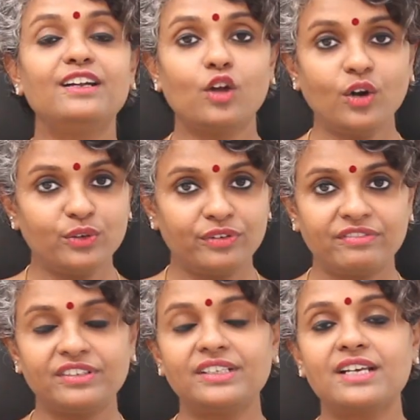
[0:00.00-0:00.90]
A lot of
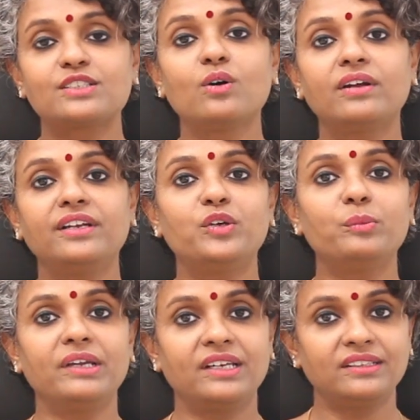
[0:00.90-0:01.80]
effort has gone
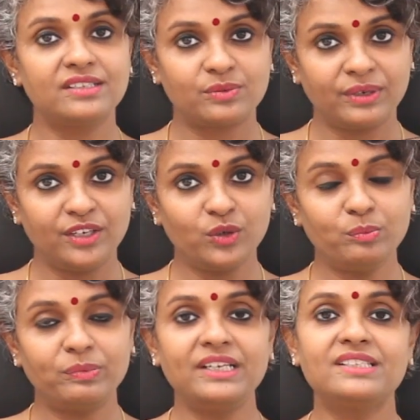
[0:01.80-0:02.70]
into making this
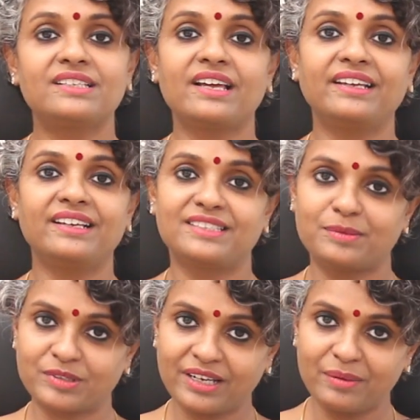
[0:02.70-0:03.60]
video. Please like and
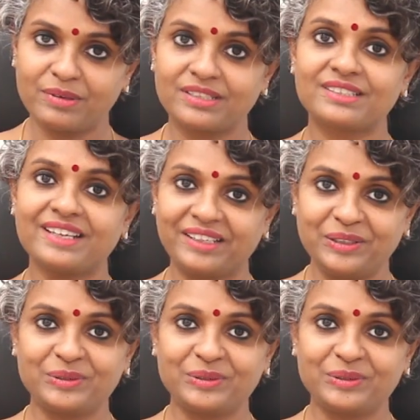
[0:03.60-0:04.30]
subscribe us. Thank